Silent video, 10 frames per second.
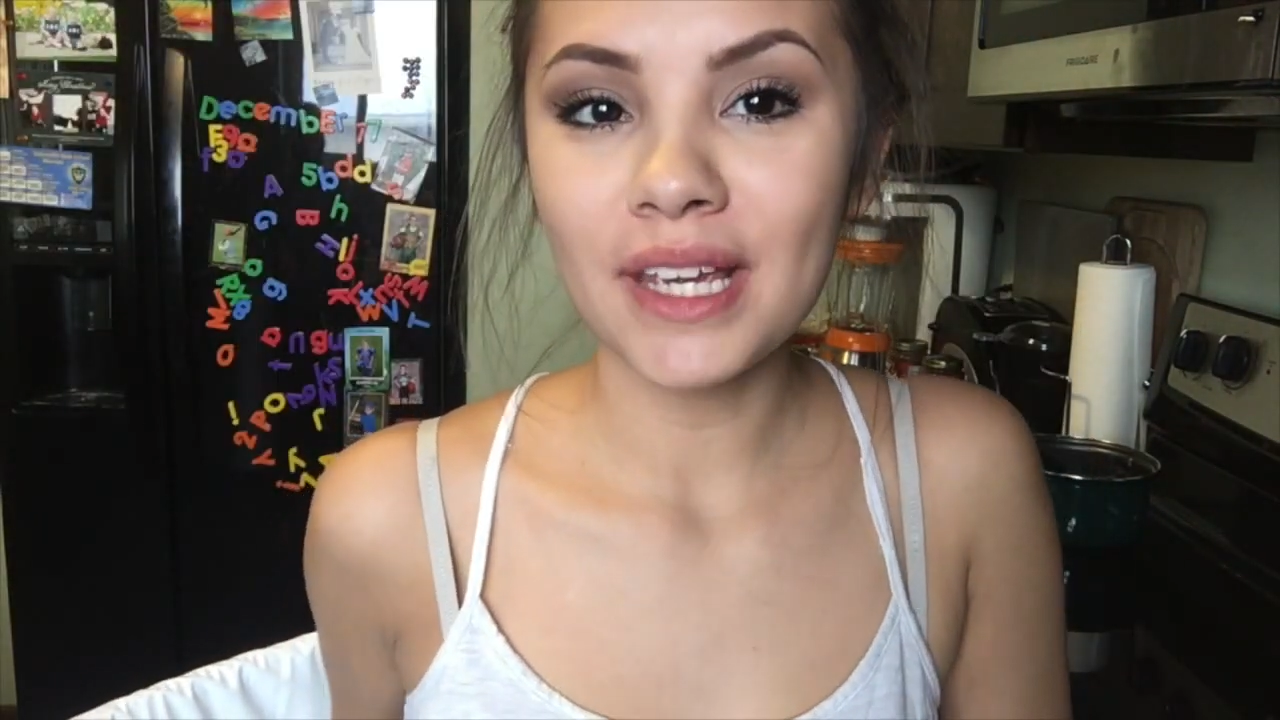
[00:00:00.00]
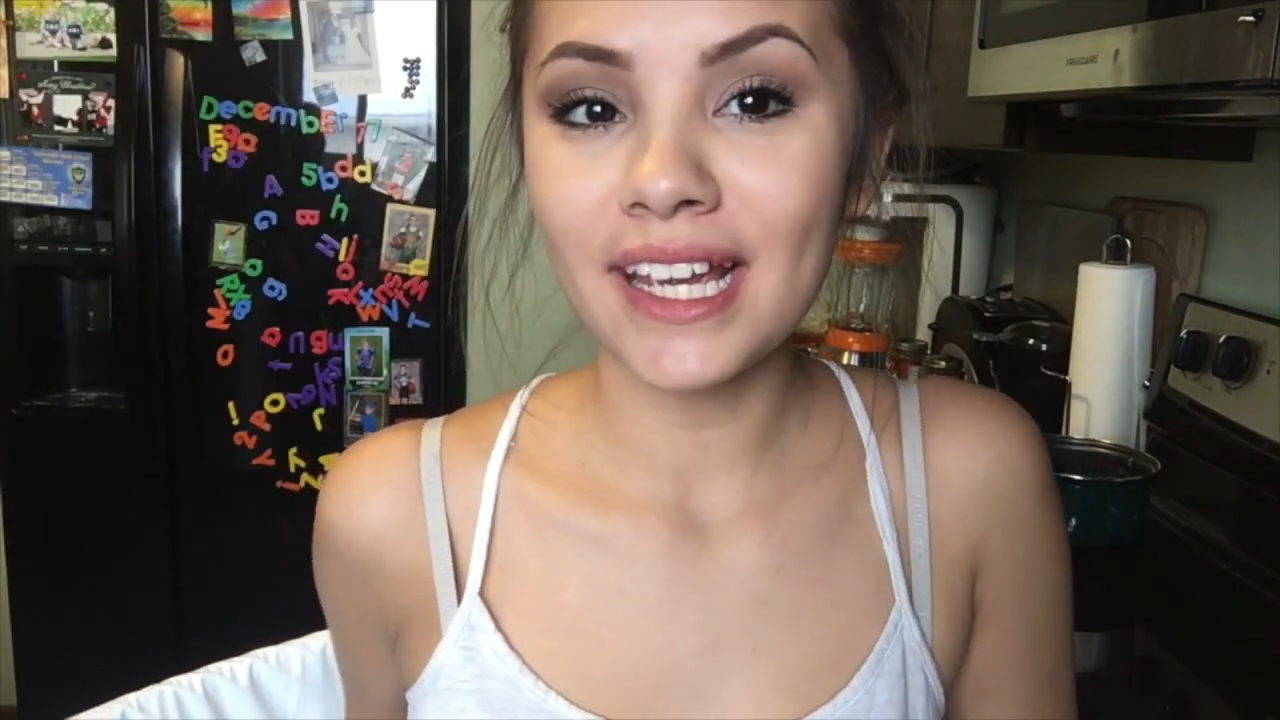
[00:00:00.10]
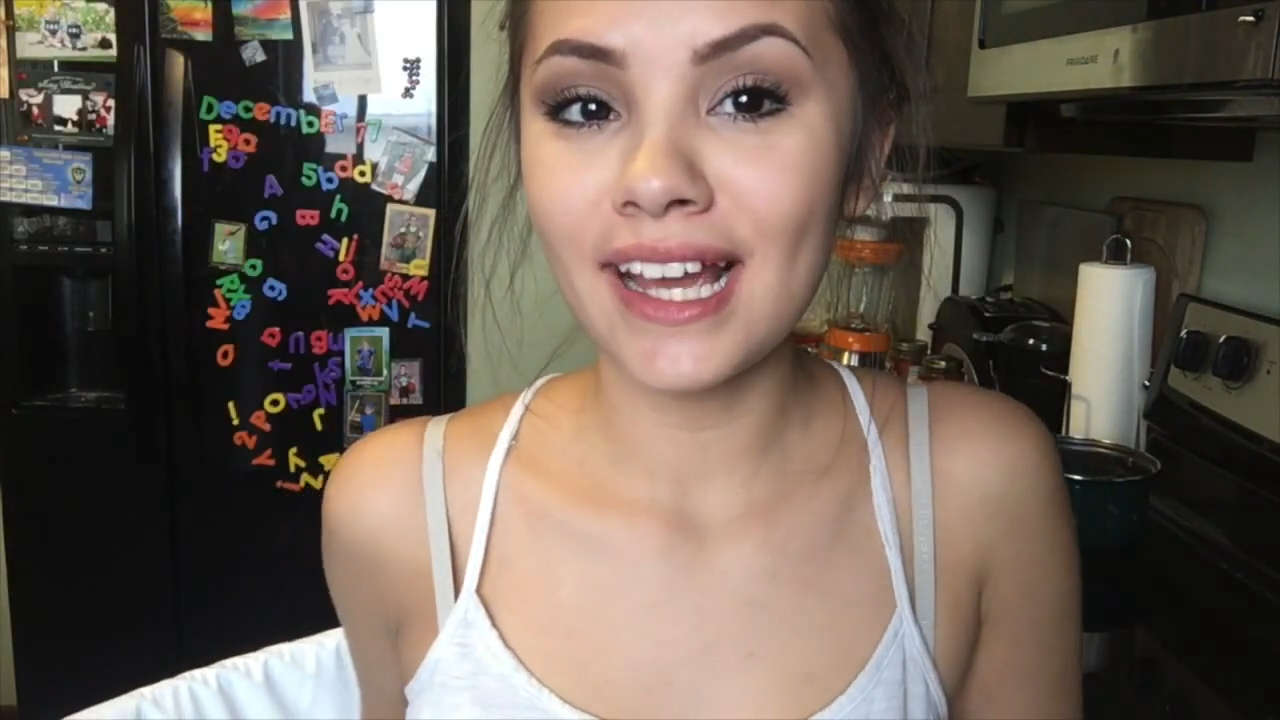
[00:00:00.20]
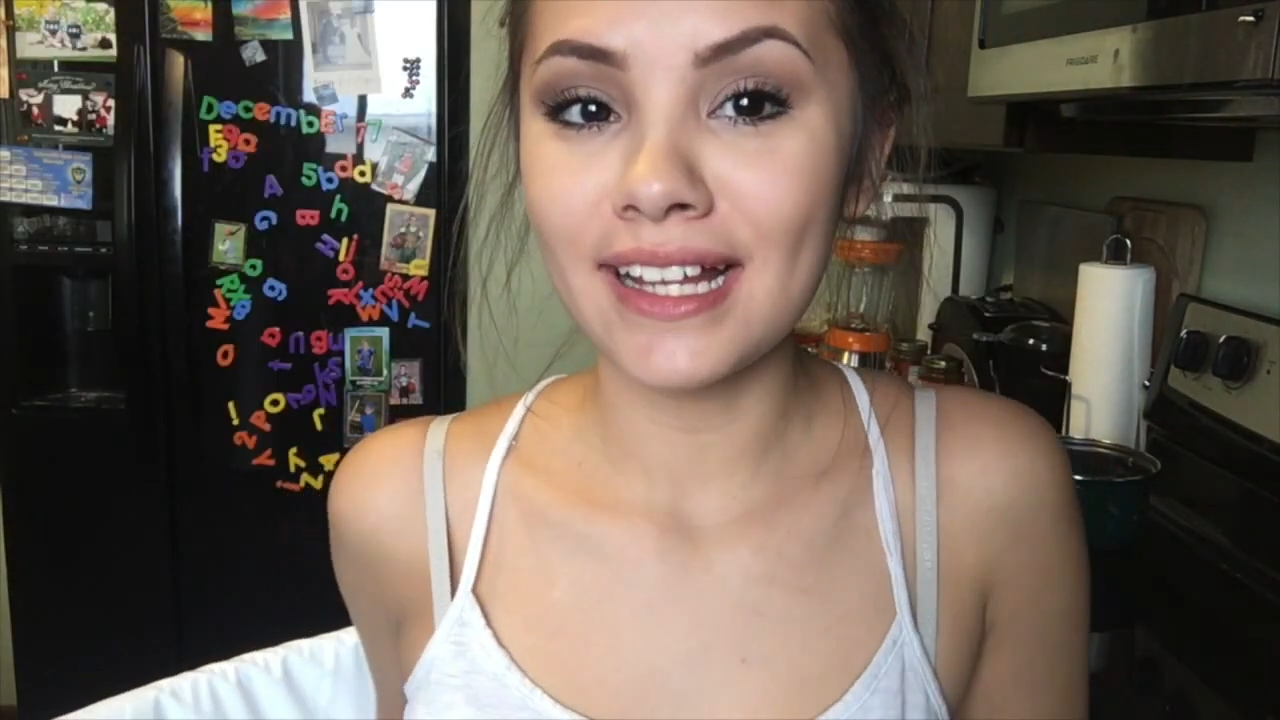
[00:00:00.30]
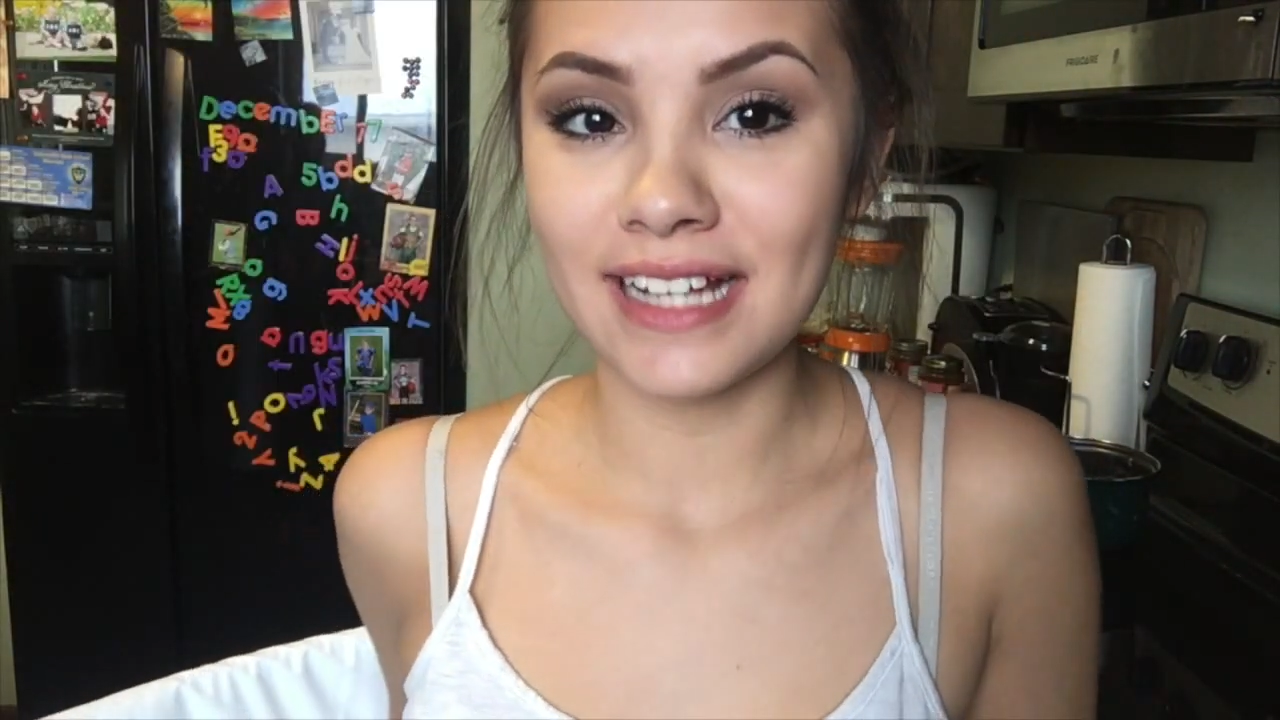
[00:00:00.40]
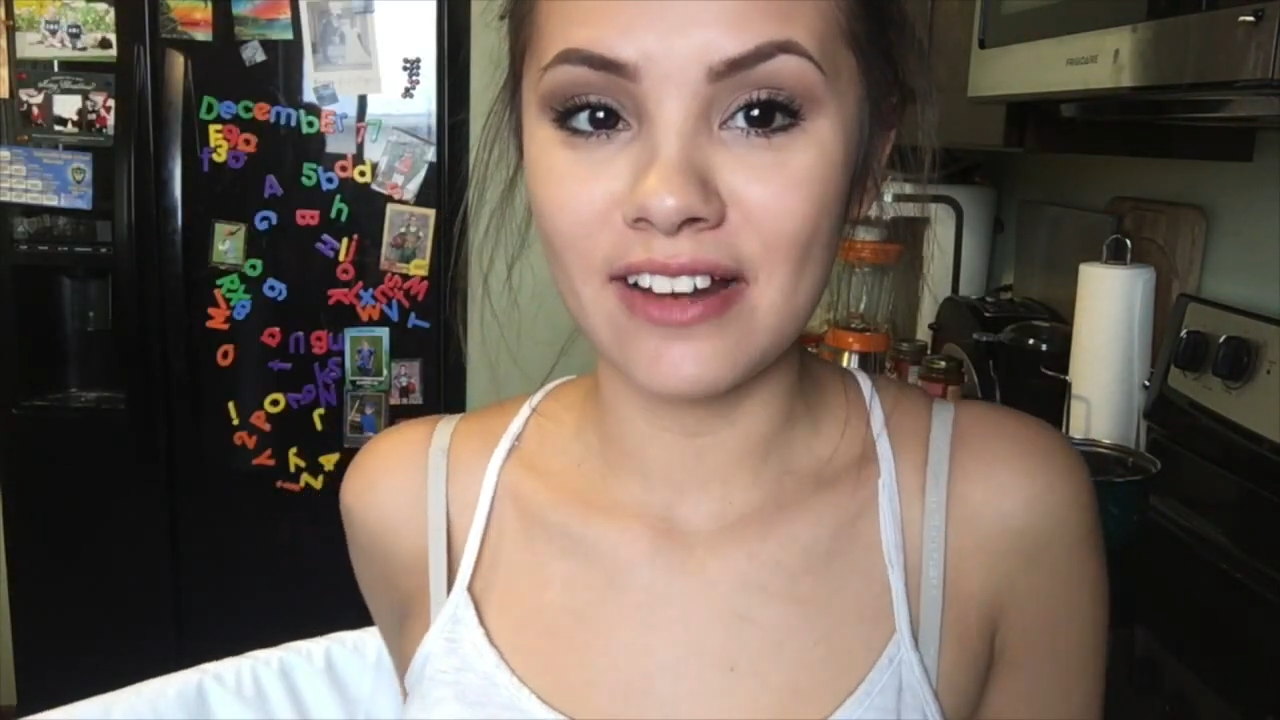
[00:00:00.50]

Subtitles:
be